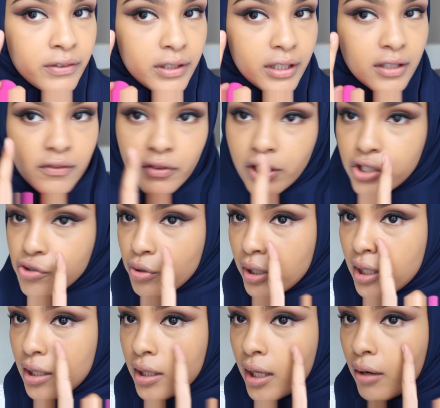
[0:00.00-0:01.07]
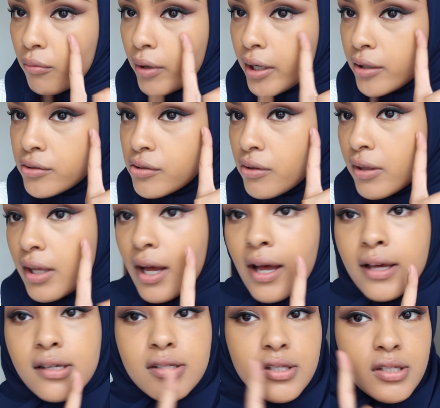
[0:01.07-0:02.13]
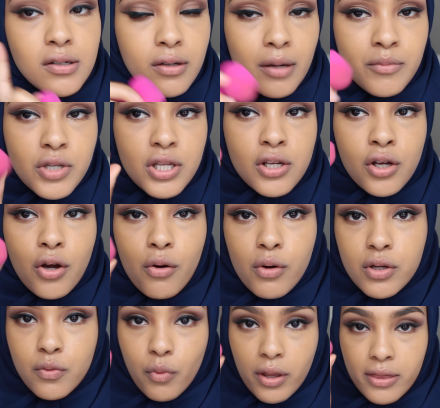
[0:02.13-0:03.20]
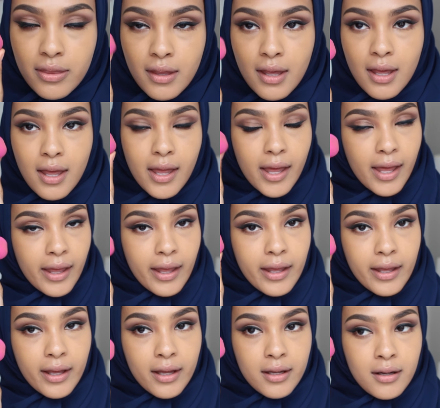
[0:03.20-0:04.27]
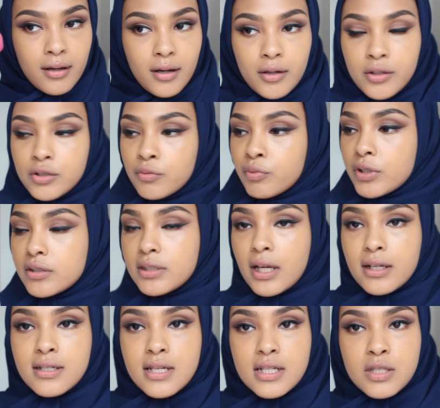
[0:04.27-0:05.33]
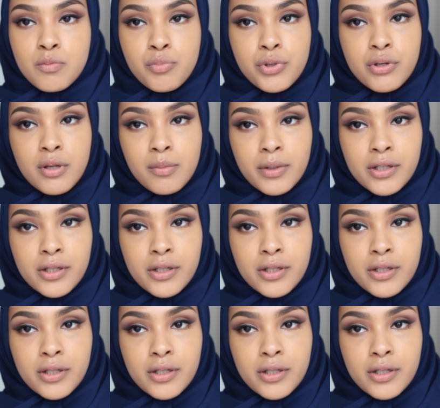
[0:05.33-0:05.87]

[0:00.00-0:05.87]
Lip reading: I feel like it's very tricky to get right under the eyes, so I'm just gonna go in with a Real Techniques Beauty